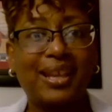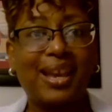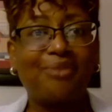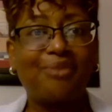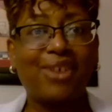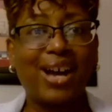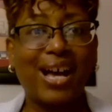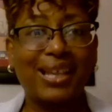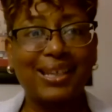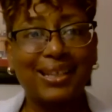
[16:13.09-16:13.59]

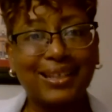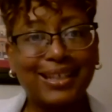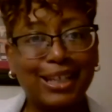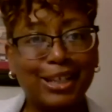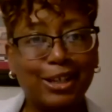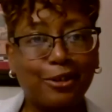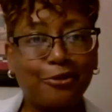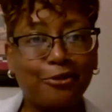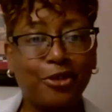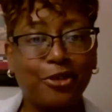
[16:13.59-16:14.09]
that
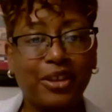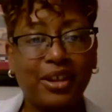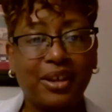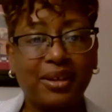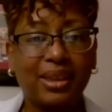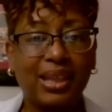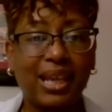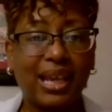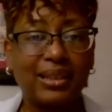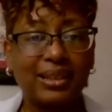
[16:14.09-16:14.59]
volunteer for
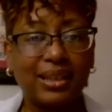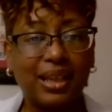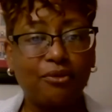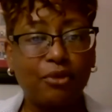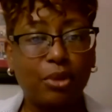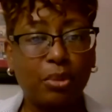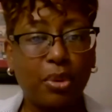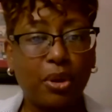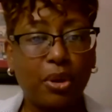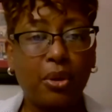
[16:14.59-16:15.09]
their
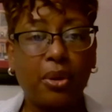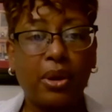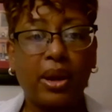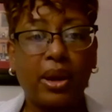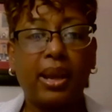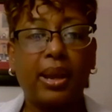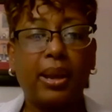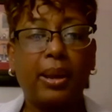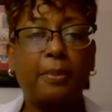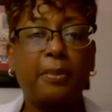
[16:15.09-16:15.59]
Thanksgiving
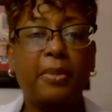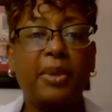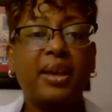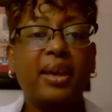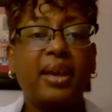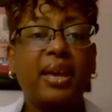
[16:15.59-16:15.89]
program.